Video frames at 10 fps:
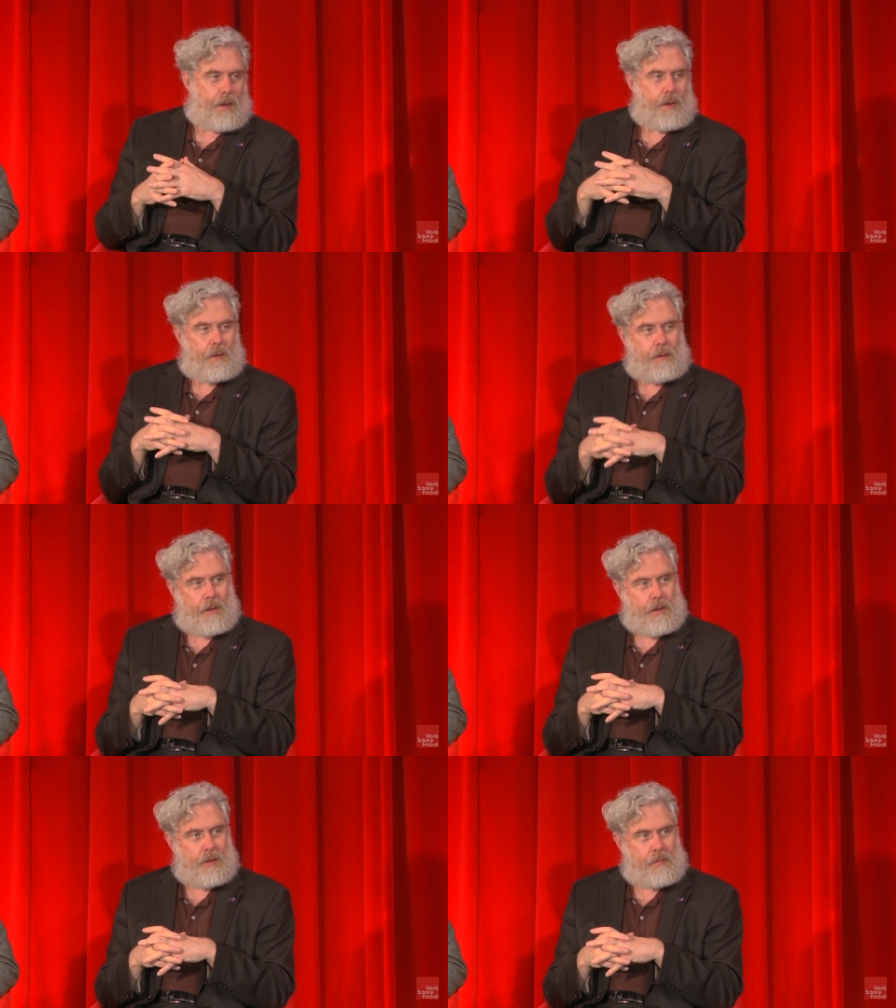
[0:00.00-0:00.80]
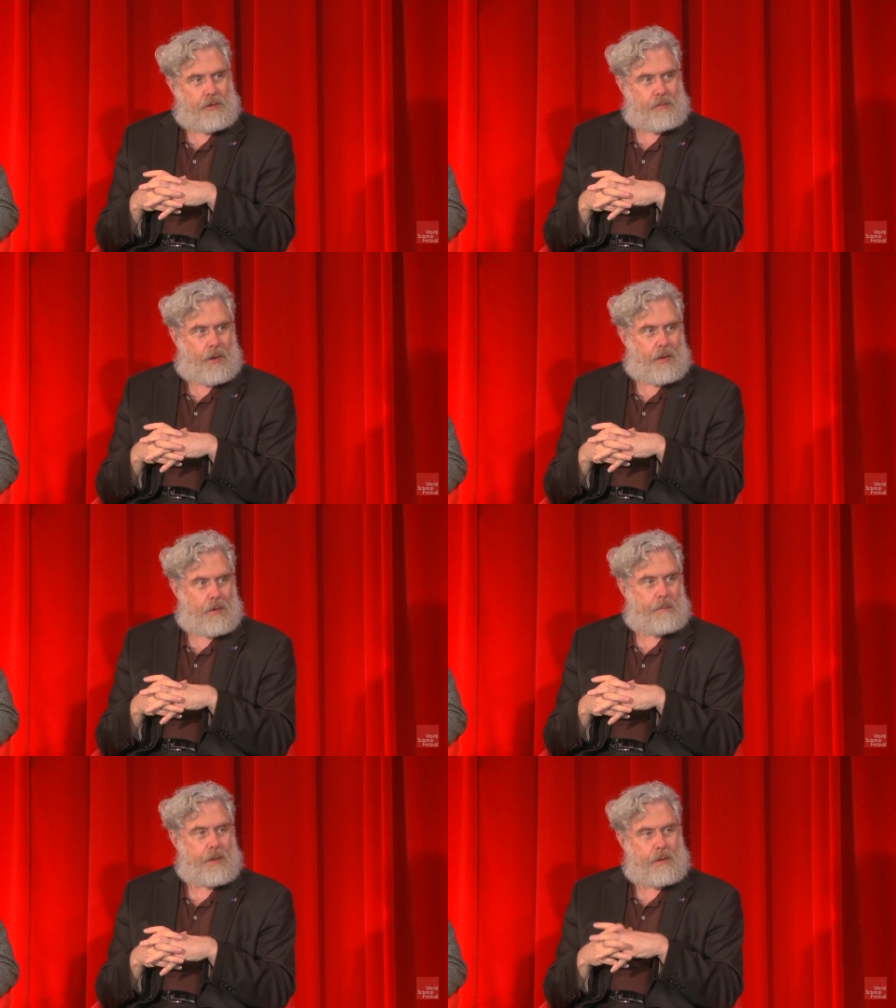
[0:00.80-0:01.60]
uh, a little bit
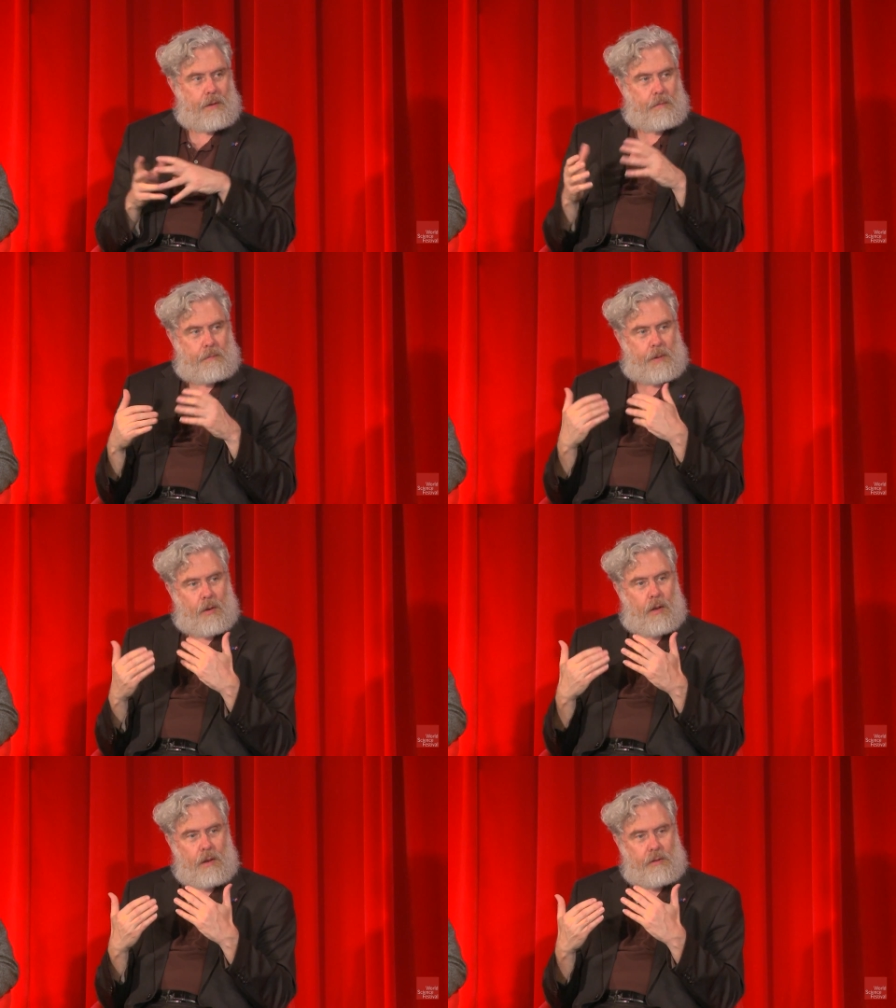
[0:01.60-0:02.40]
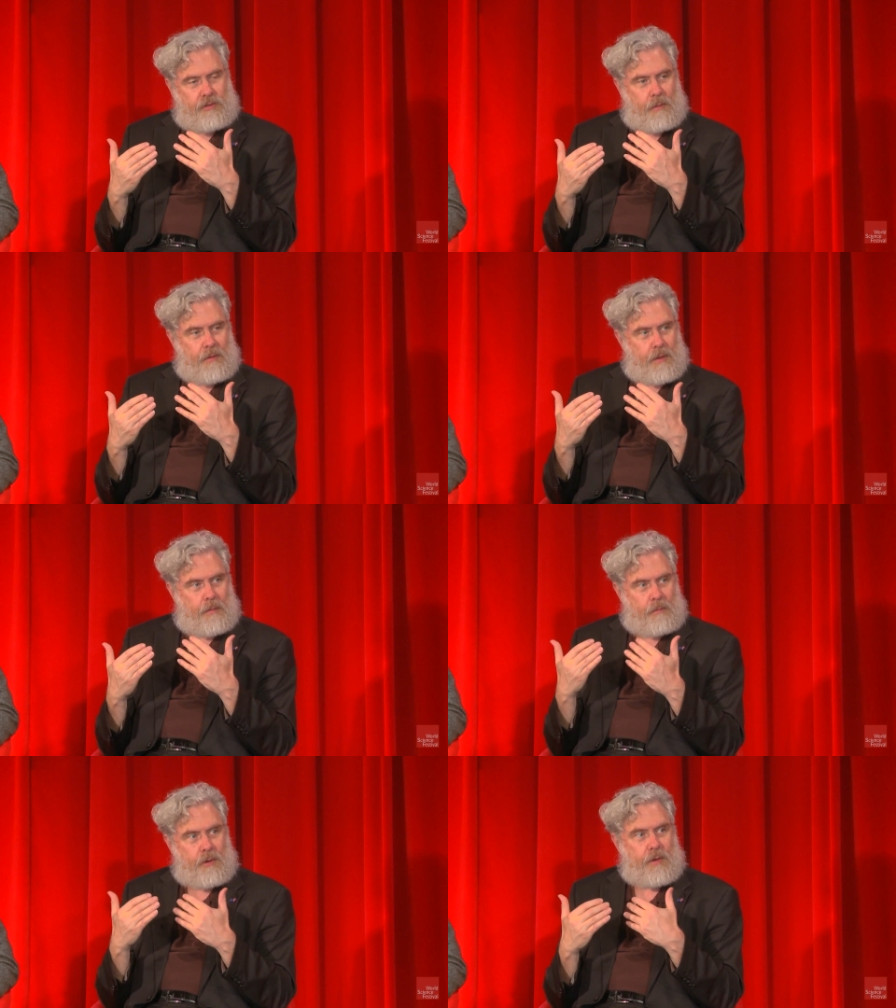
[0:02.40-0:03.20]
smaller, but but all some of
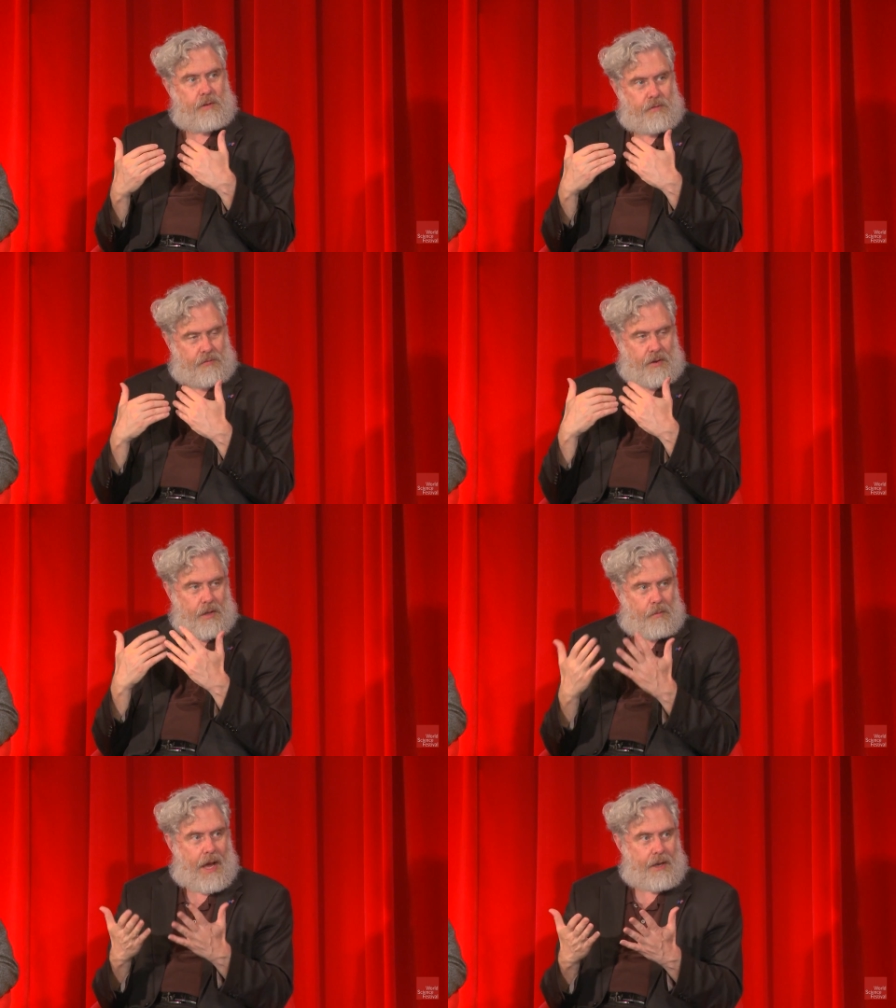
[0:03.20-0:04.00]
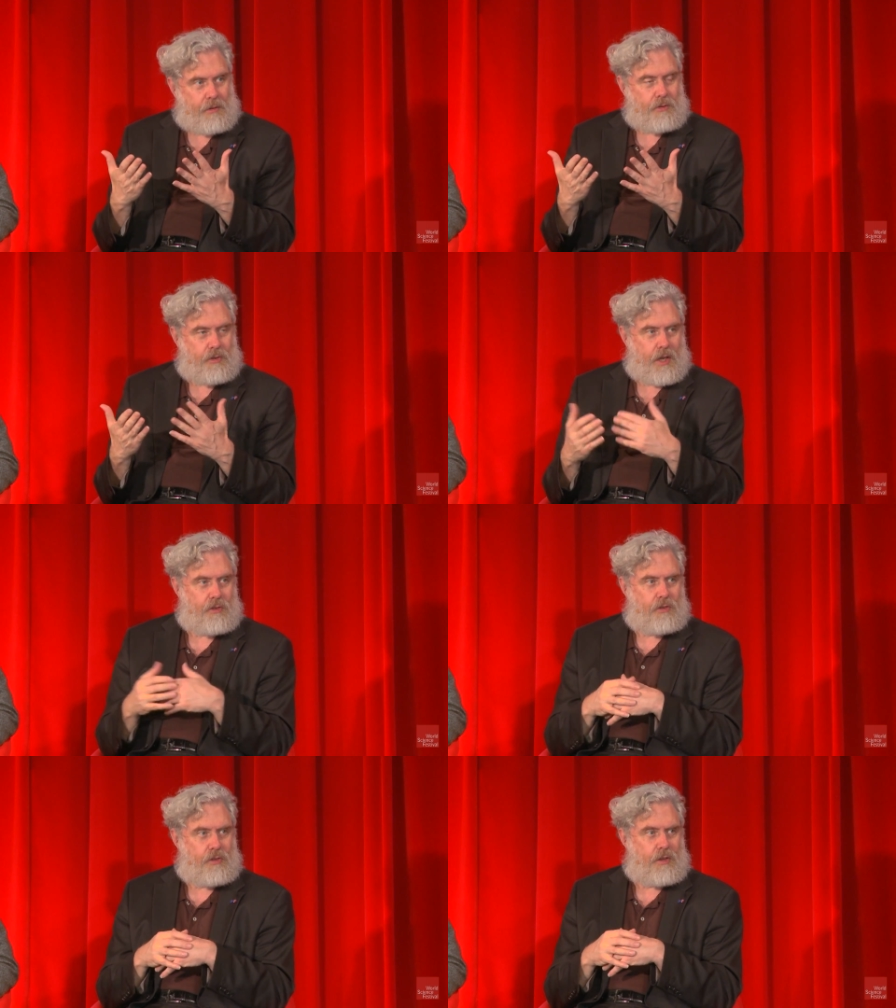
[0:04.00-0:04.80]
them are moving to fairly radical
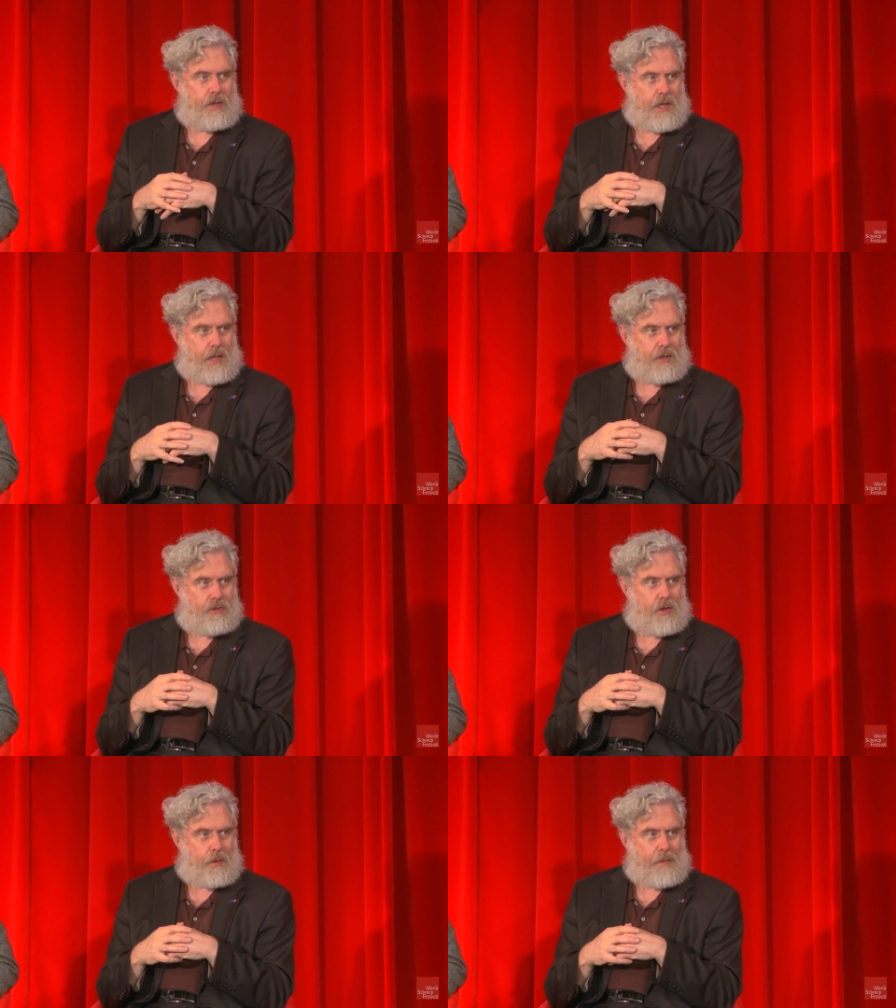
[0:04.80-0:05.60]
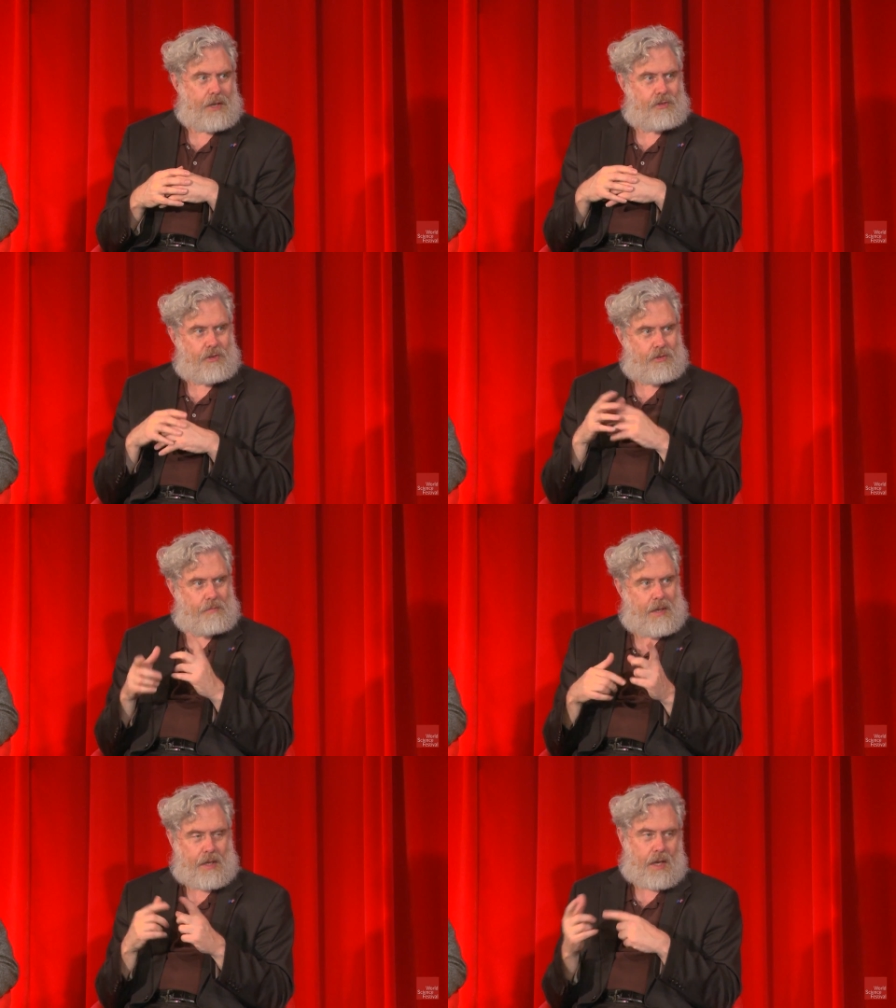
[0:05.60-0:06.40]
changes in, in the genome, not
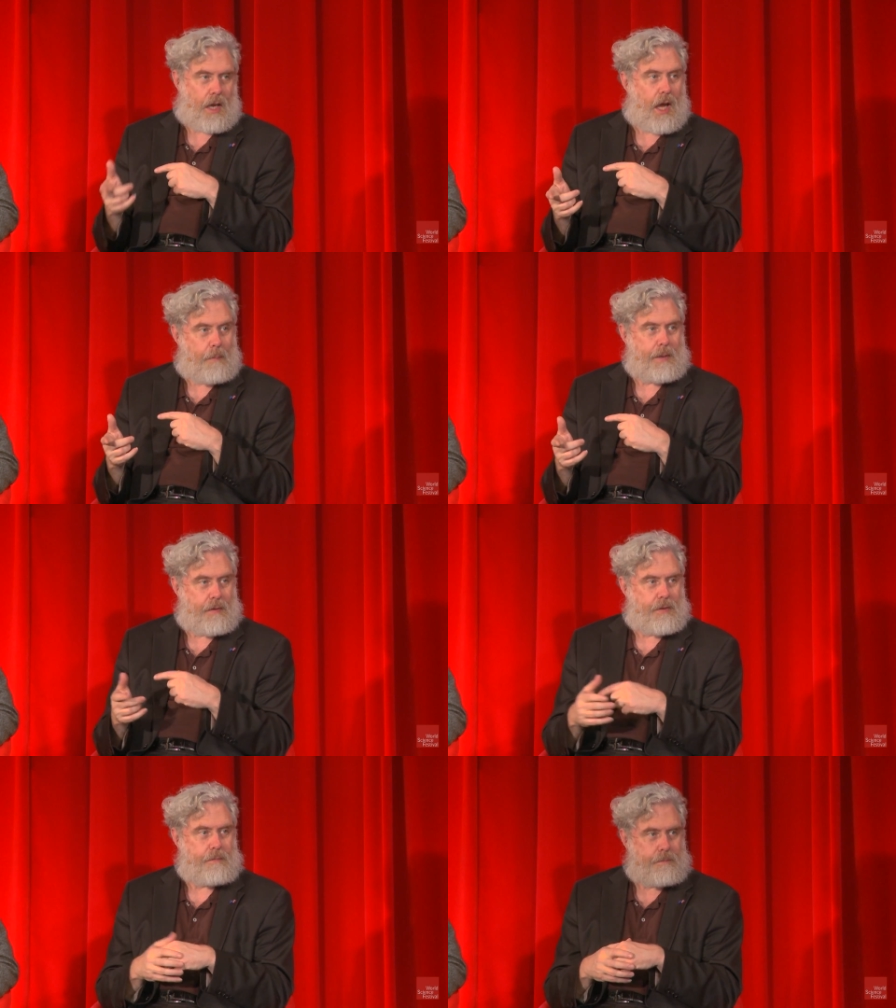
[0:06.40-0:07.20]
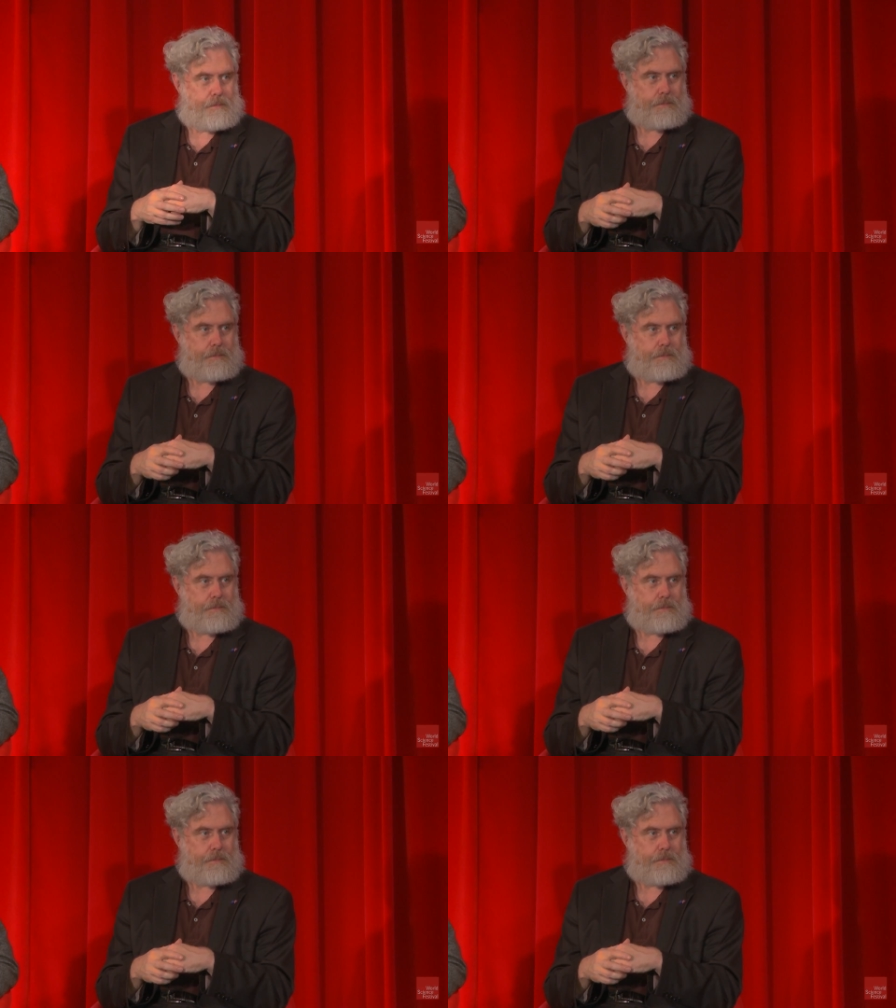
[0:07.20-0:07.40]
just making a copy of it.